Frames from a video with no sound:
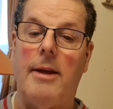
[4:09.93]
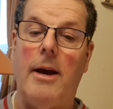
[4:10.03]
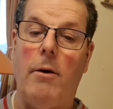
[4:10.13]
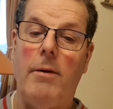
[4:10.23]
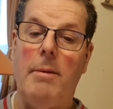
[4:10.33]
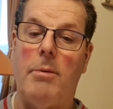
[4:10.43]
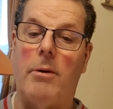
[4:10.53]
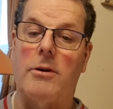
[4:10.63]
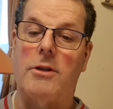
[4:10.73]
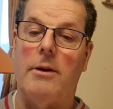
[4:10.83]
The only
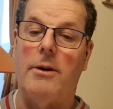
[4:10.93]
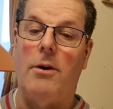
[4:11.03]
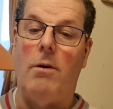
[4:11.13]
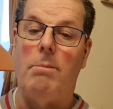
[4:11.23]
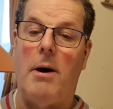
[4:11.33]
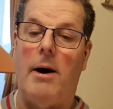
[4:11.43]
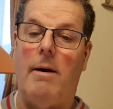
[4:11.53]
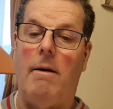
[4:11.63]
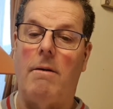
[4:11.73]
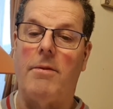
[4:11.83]
books that are not
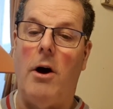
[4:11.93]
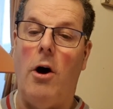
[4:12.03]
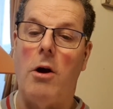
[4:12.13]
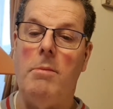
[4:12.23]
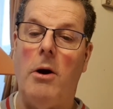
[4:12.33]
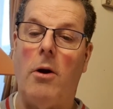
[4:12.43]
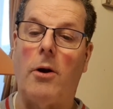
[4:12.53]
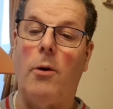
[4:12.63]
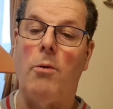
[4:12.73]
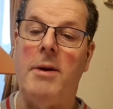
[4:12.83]
part of the
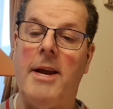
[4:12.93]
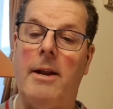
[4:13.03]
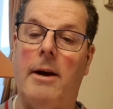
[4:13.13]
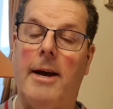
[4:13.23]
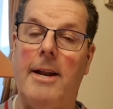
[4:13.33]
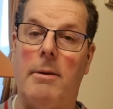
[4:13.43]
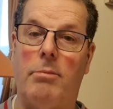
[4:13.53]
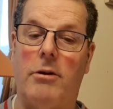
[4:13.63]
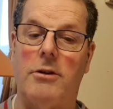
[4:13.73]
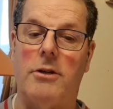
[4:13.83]
homologoumena in the
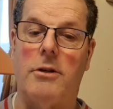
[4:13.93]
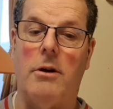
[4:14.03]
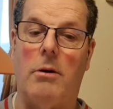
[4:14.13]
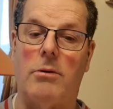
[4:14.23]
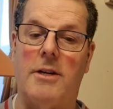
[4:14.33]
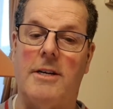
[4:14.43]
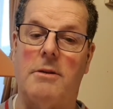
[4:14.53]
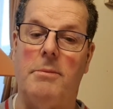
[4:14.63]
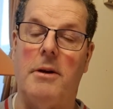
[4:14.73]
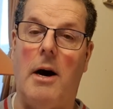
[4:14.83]
Protestant Old
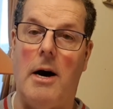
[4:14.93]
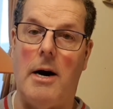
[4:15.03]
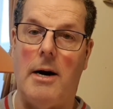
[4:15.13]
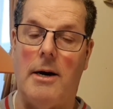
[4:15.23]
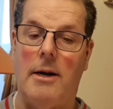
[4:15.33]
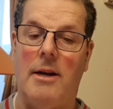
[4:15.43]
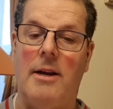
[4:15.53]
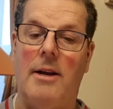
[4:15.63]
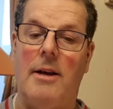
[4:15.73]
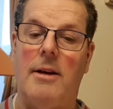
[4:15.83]
Testament are
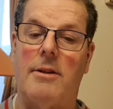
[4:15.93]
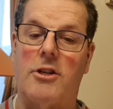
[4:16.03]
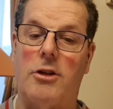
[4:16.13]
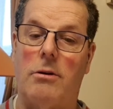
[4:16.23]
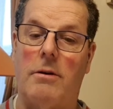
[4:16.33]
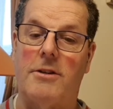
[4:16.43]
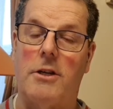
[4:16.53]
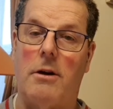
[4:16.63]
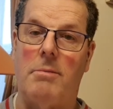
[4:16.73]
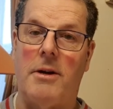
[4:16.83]
the Song of
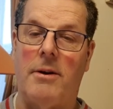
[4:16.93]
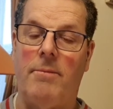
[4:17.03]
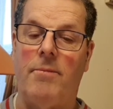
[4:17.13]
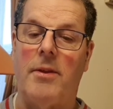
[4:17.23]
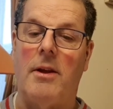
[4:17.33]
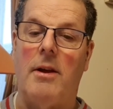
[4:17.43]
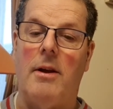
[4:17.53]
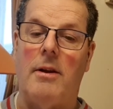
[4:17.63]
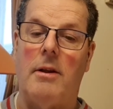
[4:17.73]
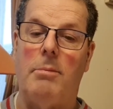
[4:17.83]
Solomon,
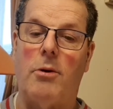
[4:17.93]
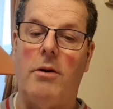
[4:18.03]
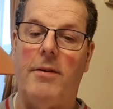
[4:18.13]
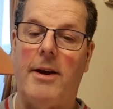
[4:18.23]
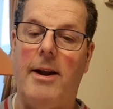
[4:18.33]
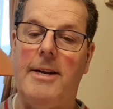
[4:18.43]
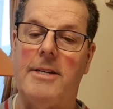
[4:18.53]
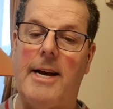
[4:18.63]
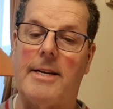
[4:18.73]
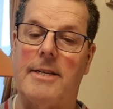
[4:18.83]
the Book of
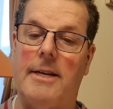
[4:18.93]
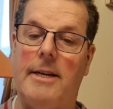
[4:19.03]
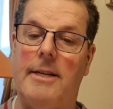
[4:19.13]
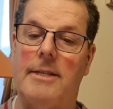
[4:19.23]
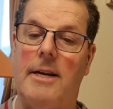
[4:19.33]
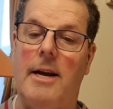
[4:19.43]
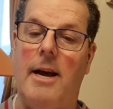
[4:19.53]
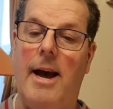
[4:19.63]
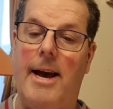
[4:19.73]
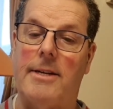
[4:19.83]
Ecclesiastes,
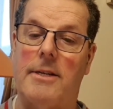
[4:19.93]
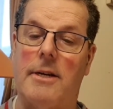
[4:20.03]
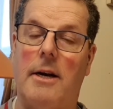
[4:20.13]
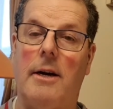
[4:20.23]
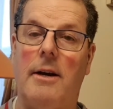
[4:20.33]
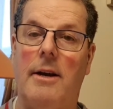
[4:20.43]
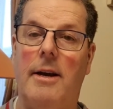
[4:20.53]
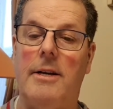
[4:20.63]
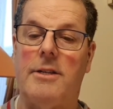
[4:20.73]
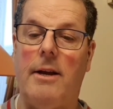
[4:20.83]
Esther,
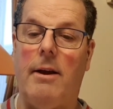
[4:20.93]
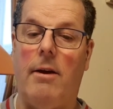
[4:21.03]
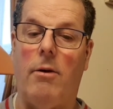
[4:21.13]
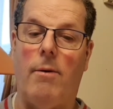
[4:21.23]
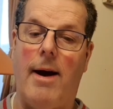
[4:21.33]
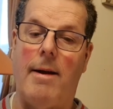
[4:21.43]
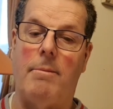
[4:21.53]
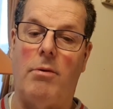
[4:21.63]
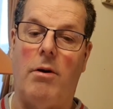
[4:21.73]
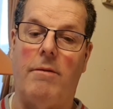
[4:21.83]
Ezekiel,
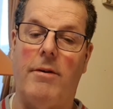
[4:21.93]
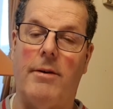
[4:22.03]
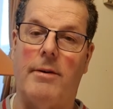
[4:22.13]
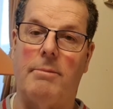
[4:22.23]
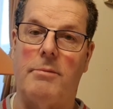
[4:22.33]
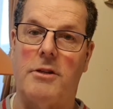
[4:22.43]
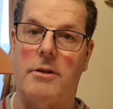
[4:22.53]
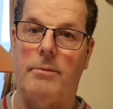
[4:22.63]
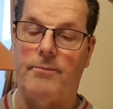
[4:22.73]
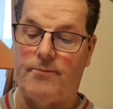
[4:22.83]
and
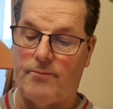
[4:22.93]
Proverbs.